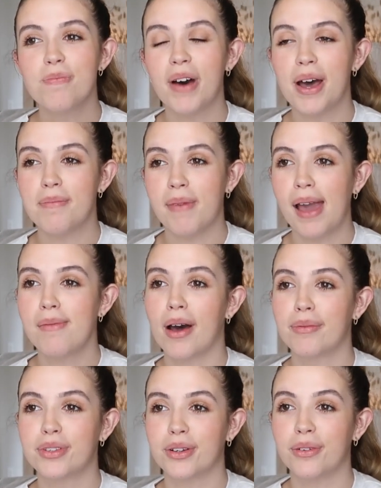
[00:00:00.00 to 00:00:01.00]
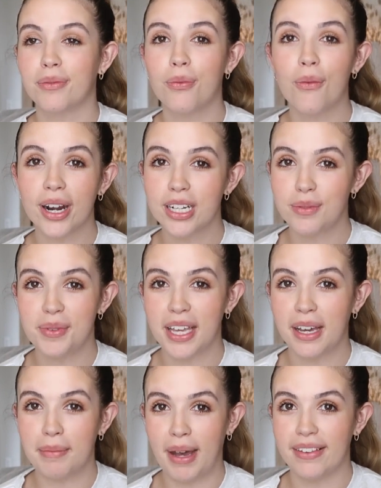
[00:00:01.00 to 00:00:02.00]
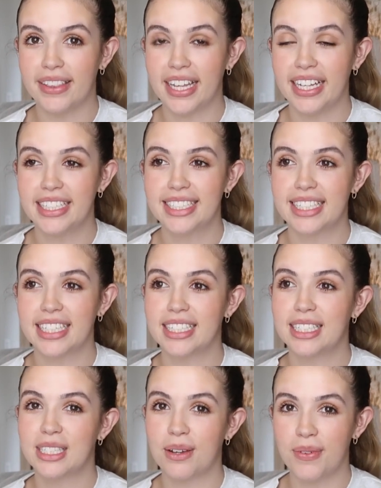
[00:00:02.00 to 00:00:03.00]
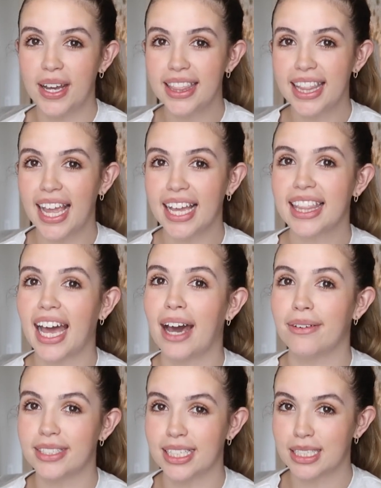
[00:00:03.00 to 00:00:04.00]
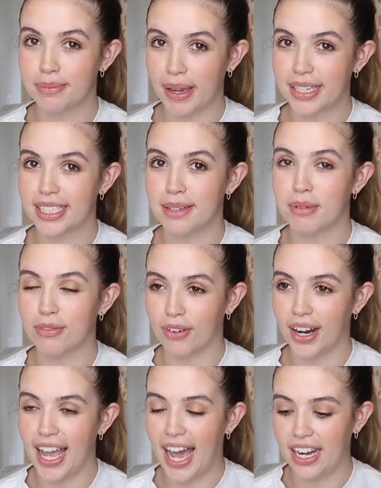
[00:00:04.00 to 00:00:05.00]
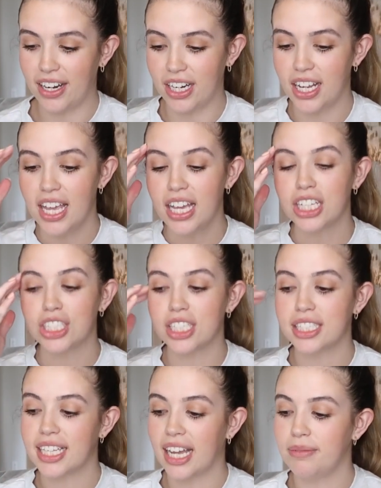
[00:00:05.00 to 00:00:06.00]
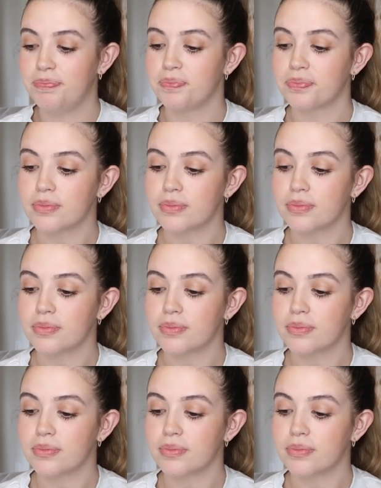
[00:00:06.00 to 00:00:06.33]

But my mom warned me about this. This is the one thing that I was expecting before I had her. She said,